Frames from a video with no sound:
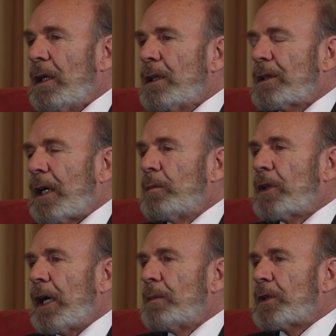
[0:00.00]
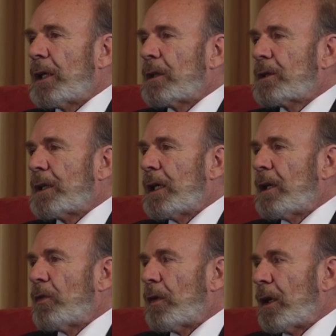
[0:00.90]
Sometimes I'll say
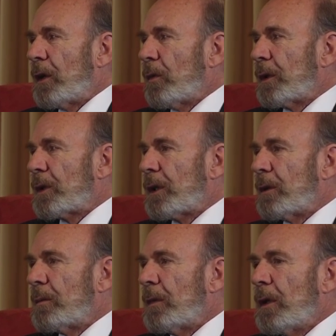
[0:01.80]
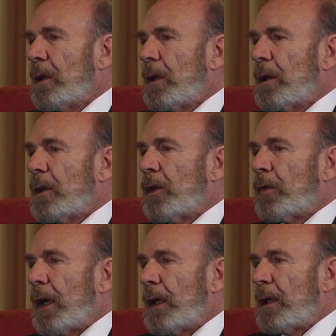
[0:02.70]
divine wisdom,
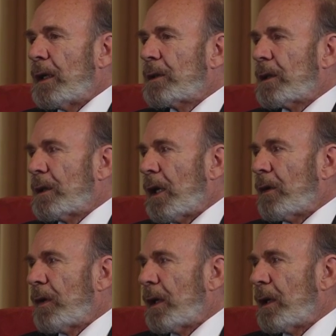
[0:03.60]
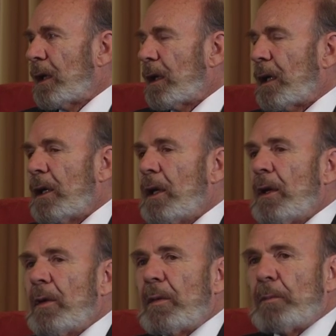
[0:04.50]
divine this or divine that.
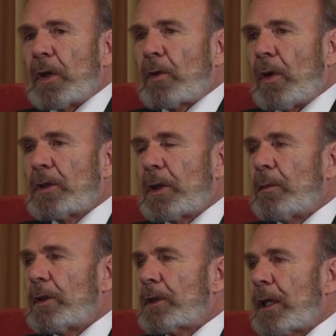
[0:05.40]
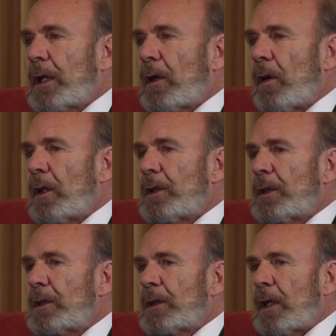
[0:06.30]
Because I'm with
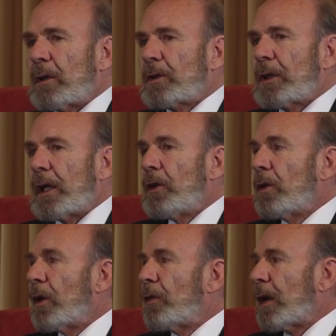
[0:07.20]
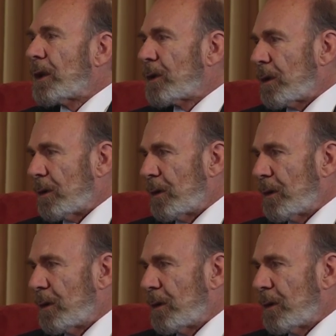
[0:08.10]
psychologists, I'll say universal.